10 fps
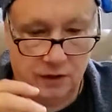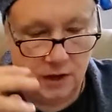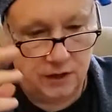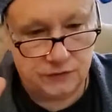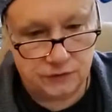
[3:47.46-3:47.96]

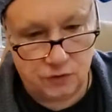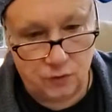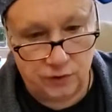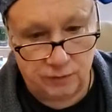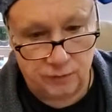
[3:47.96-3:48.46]
it's
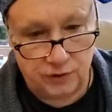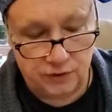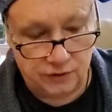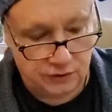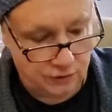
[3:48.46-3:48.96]
corny, but
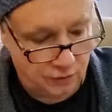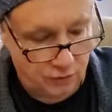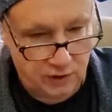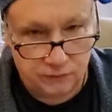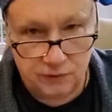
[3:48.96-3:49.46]
you know,
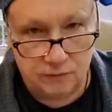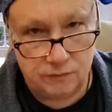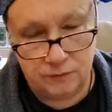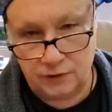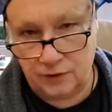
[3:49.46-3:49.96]
have you ever
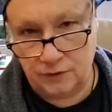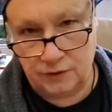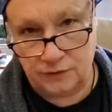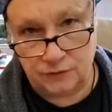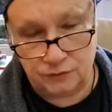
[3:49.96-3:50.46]
done
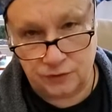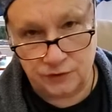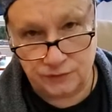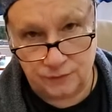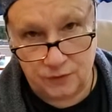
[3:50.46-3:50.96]
like the
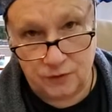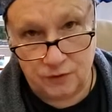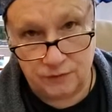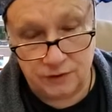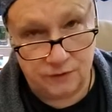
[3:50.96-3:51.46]
trust
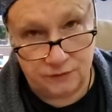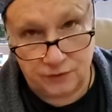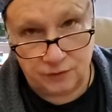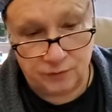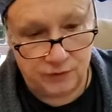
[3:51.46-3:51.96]
fall? You had
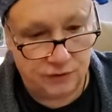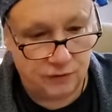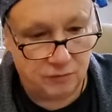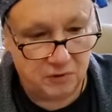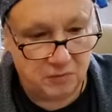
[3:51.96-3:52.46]
therapy, or
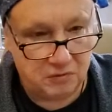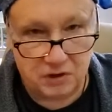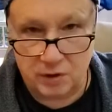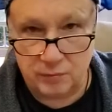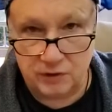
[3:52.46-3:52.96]
maybe your
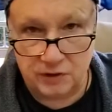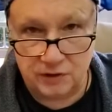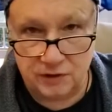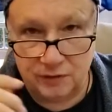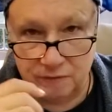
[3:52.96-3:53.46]
company,
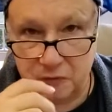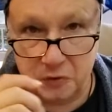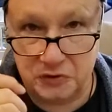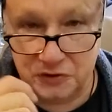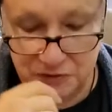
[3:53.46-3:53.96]
you know,
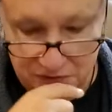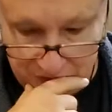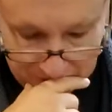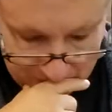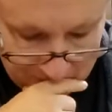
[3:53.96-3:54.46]
forced you
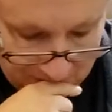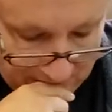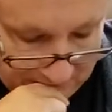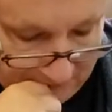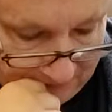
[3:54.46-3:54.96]
to.
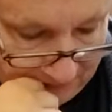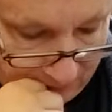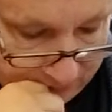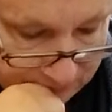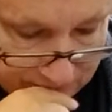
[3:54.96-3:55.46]
Got to
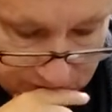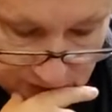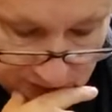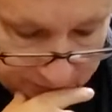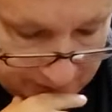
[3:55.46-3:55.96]
help you as soon as you
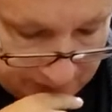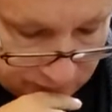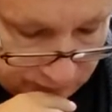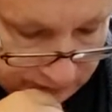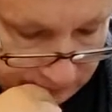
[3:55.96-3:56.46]
get in
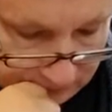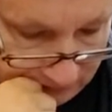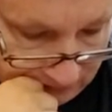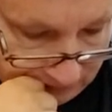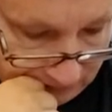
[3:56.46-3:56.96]
management.
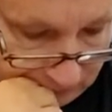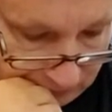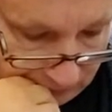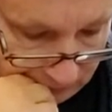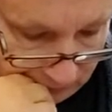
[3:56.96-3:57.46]
You have to
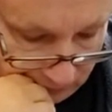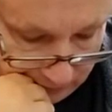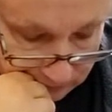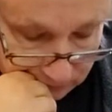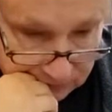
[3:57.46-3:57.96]
go to the
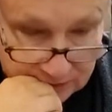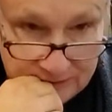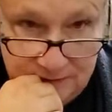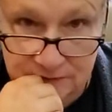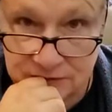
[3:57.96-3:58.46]
most
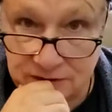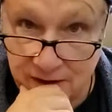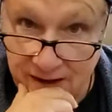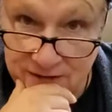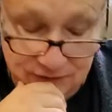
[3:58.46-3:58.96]
ridiculous
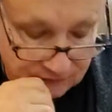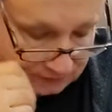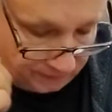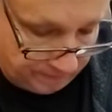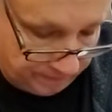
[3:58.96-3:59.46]
classes,
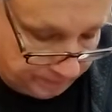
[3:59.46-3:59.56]
you know.